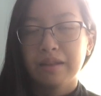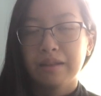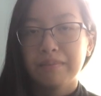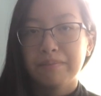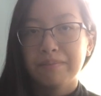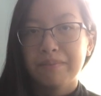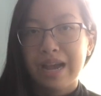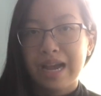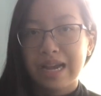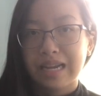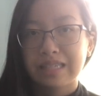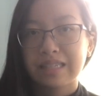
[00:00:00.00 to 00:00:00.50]

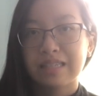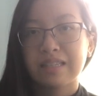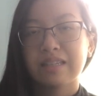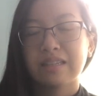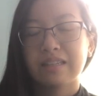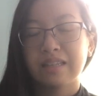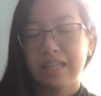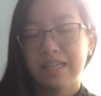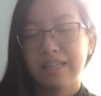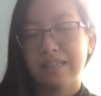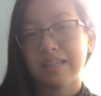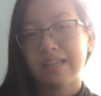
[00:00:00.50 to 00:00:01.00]
Max,
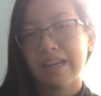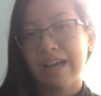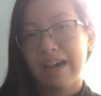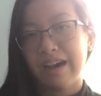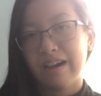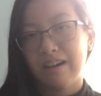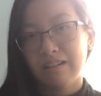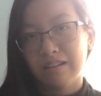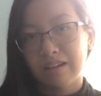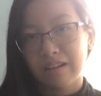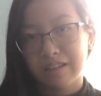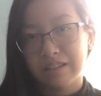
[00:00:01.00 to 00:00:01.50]
Liz, and
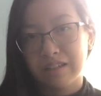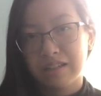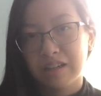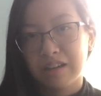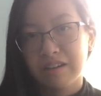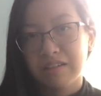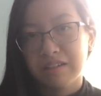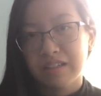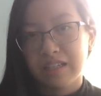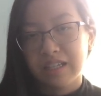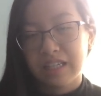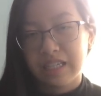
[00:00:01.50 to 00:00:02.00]
Al are to
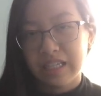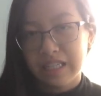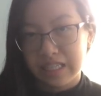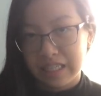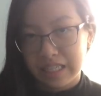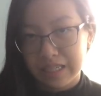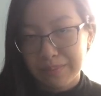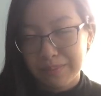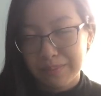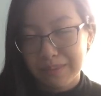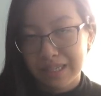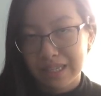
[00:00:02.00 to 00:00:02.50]
go to
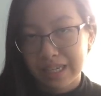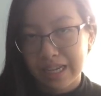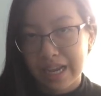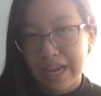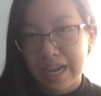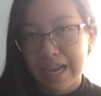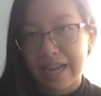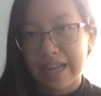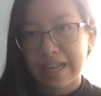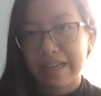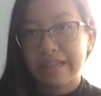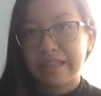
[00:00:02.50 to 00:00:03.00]
Egypt,
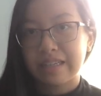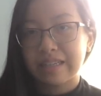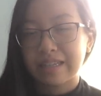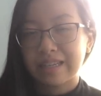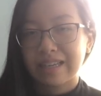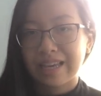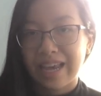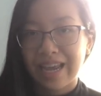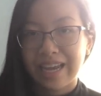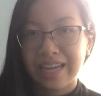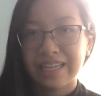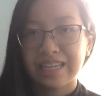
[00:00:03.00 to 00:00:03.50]
and
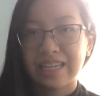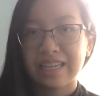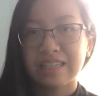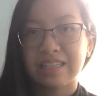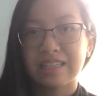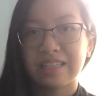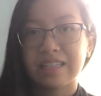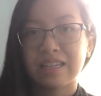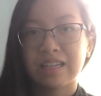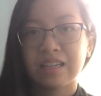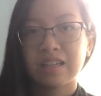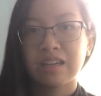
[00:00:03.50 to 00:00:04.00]
Kate
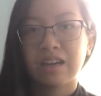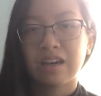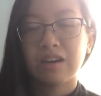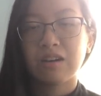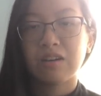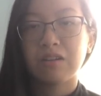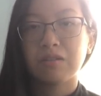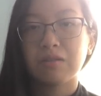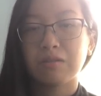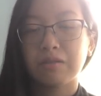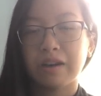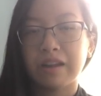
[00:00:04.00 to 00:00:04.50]
is to
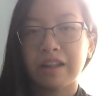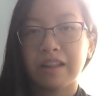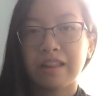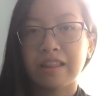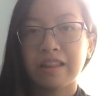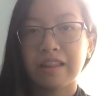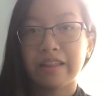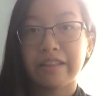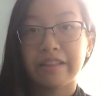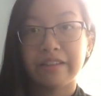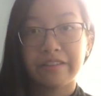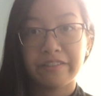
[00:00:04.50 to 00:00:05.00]
go
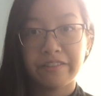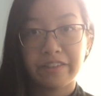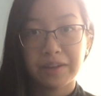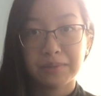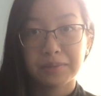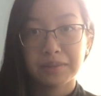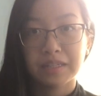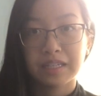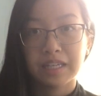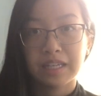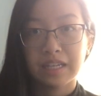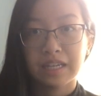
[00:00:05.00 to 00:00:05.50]
with the
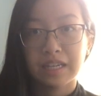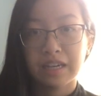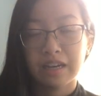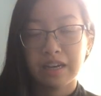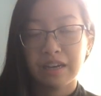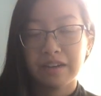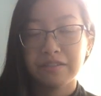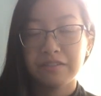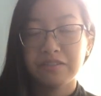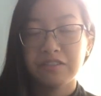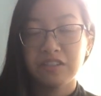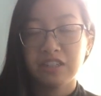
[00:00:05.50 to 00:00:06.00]
family
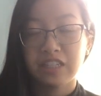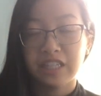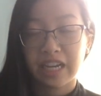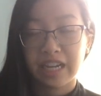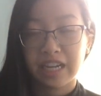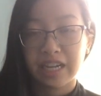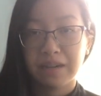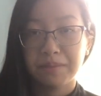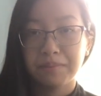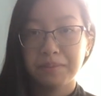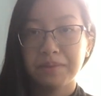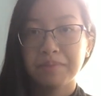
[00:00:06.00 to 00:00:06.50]
of
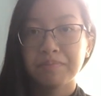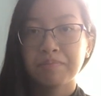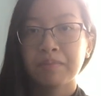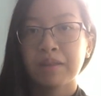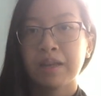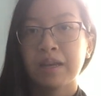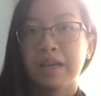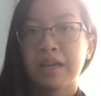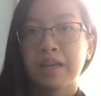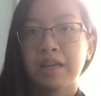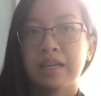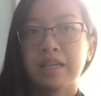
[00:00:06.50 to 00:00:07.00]
Jacob.
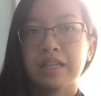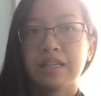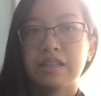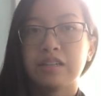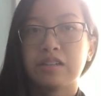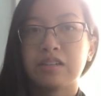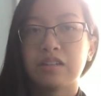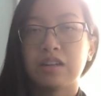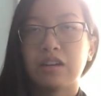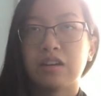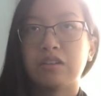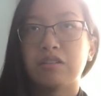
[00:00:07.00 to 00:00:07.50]

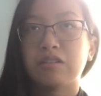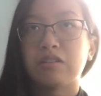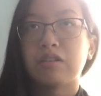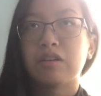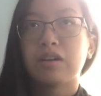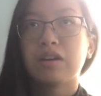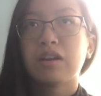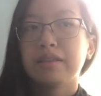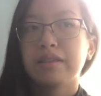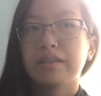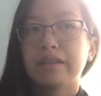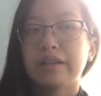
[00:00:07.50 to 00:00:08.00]
So
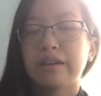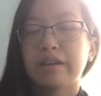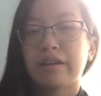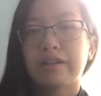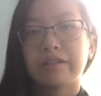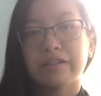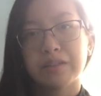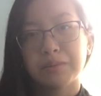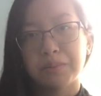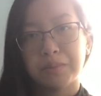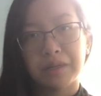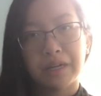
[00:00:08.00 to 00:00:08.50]
they're
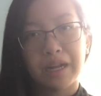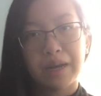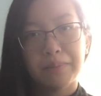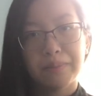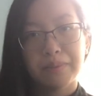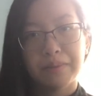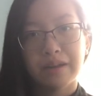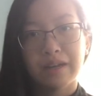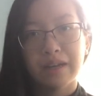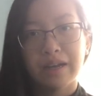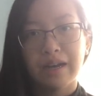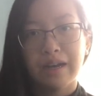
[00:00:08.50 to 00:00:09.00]
all split
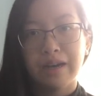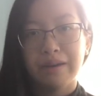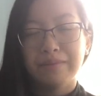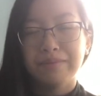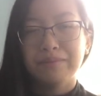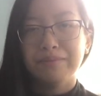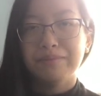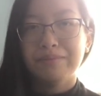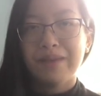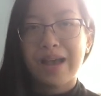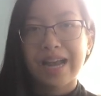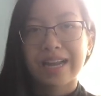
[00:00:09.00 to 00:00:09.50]
up.
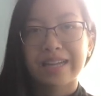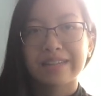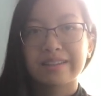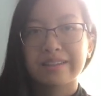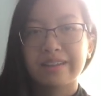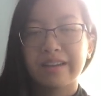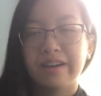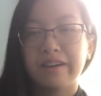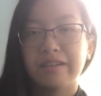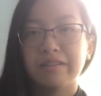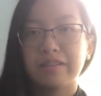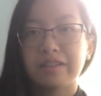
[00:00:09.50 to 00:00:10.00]
Max
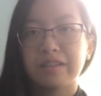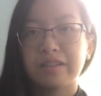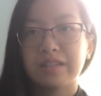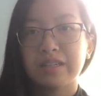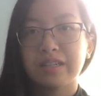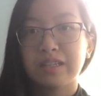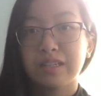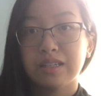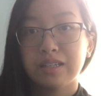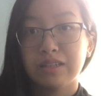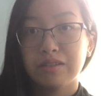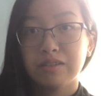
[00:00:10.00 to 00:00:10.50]
goes
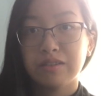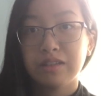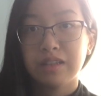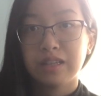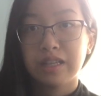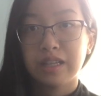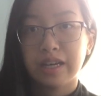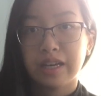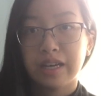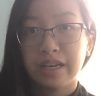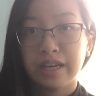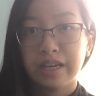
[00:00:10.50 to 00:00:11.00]
to
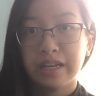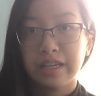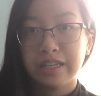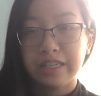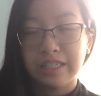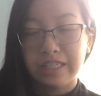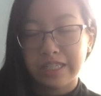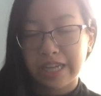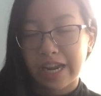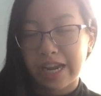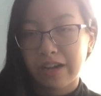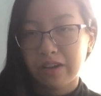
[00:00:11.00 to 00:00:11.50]
the
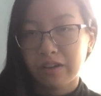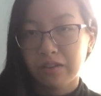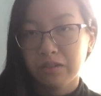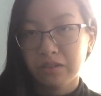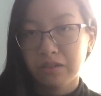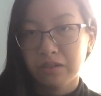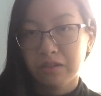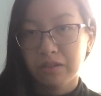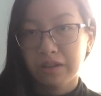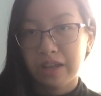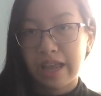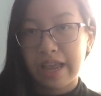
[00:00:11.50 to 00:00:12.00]

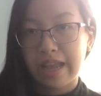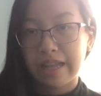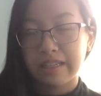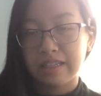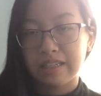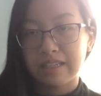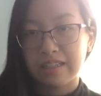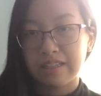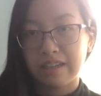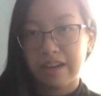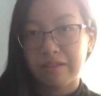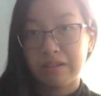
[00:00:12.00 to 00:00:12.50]
jail and
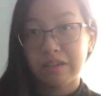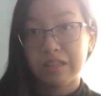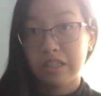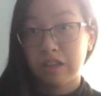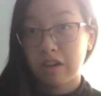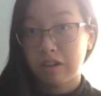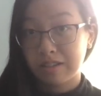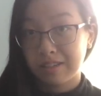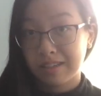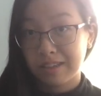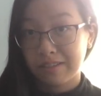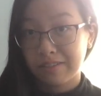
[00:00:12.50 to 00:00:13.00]
to stay with
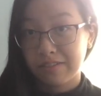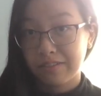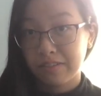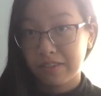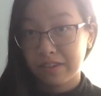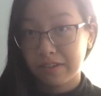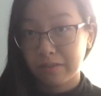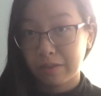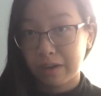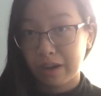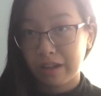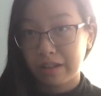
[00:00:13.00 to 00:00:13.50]
Joseph
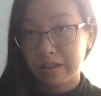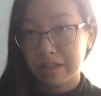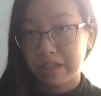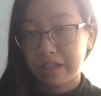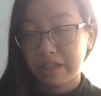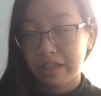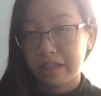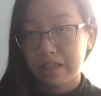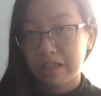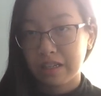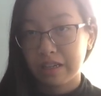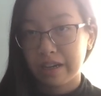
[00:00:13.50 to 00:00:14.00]
while
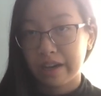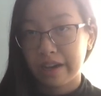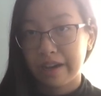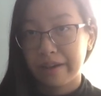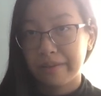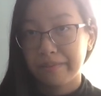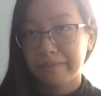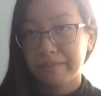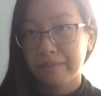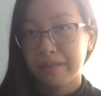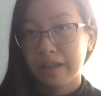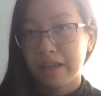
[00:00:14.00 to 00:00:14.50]
he,
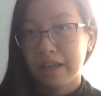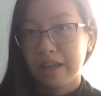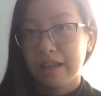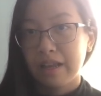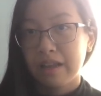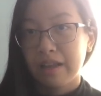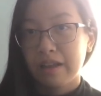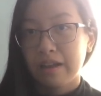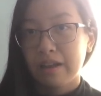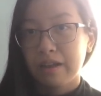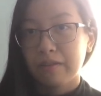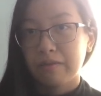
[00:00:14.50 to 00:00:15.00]

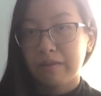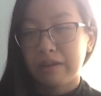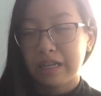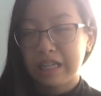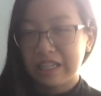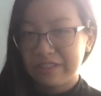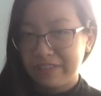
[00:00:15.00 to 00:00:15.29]
when he